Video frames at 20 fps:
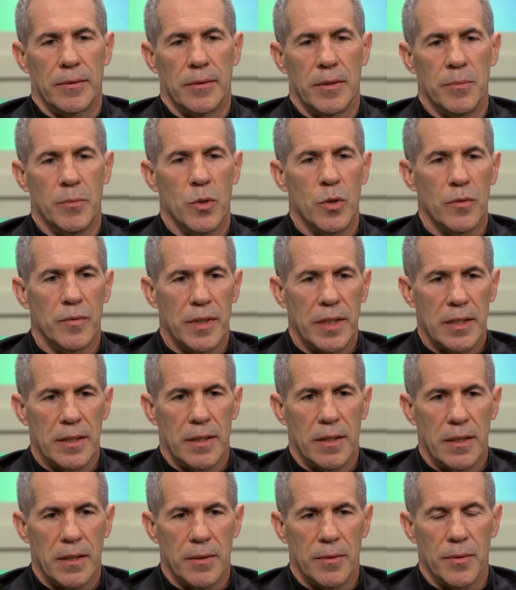moved
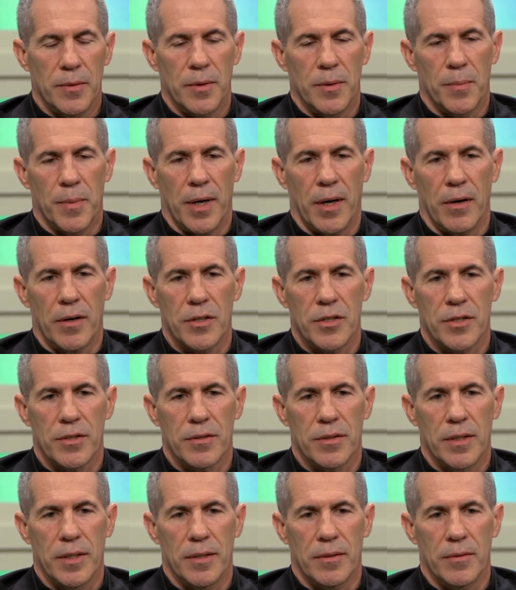into the
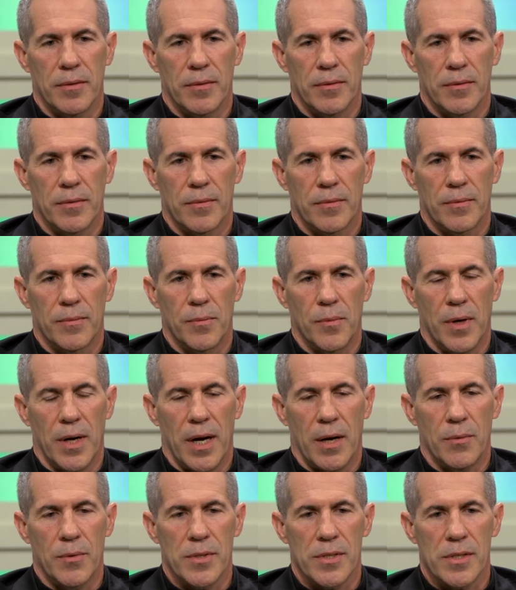parish when
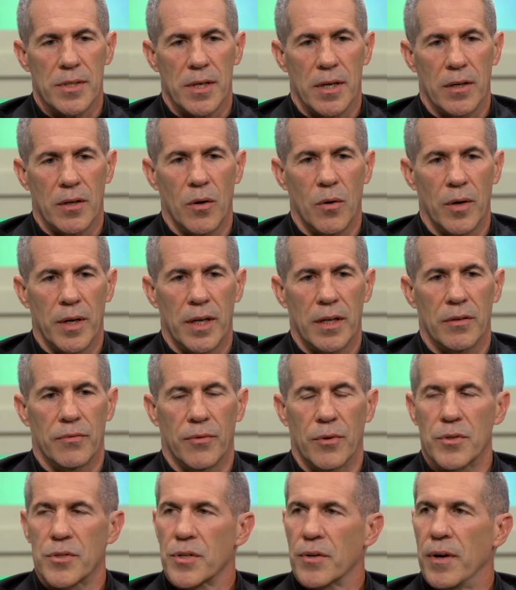I was going into
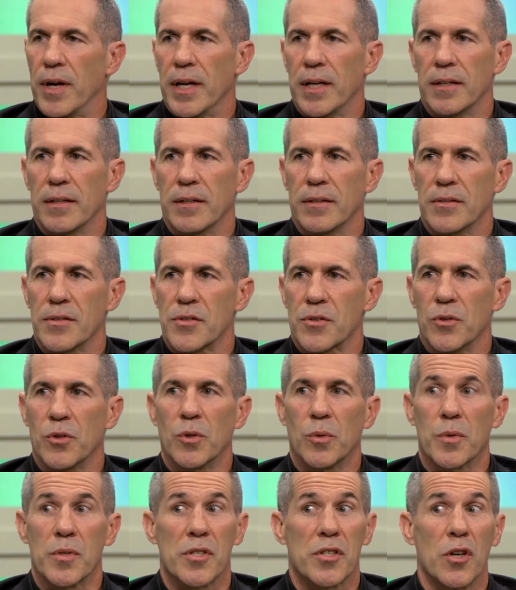first grade, and the
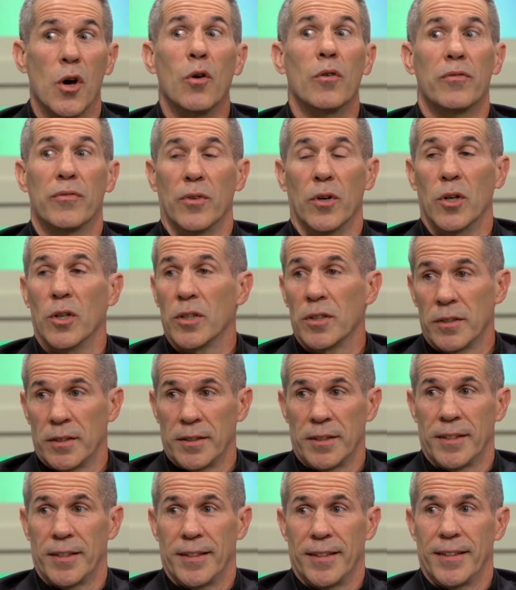school was so full,
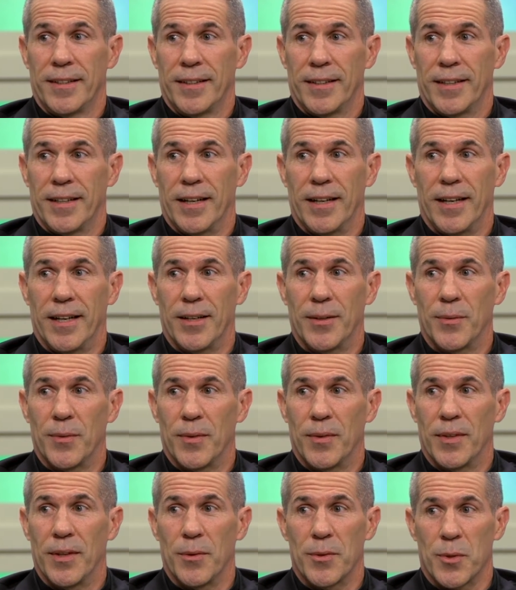
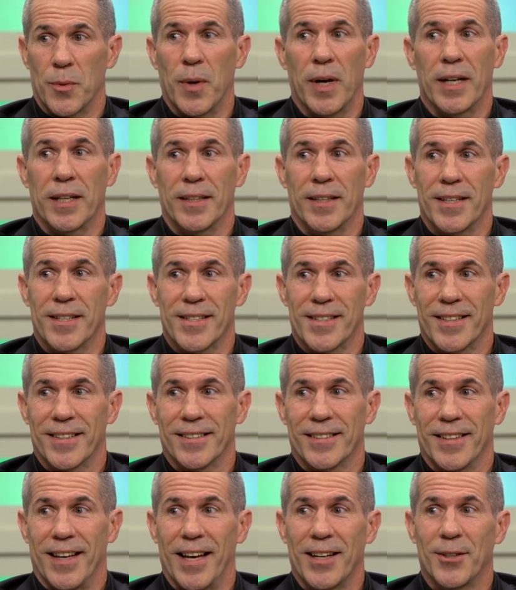there was a waiting list.
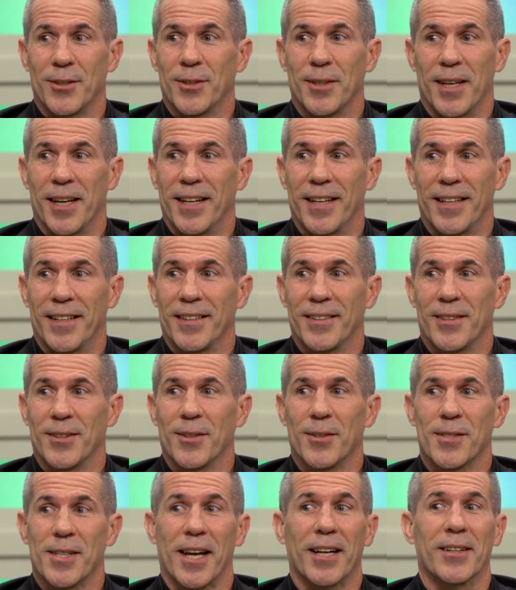I couldn't get in
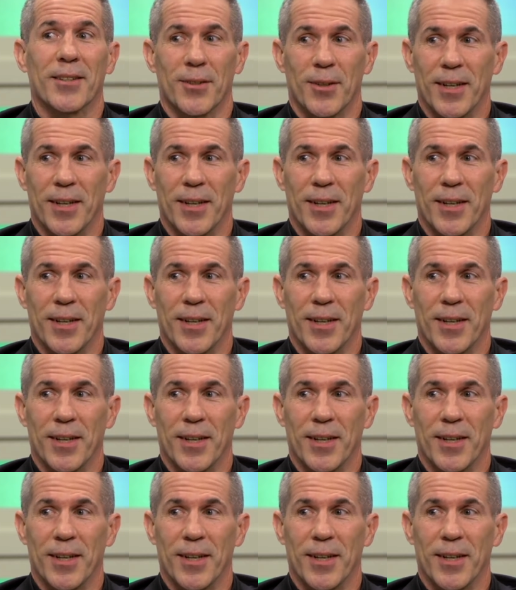until second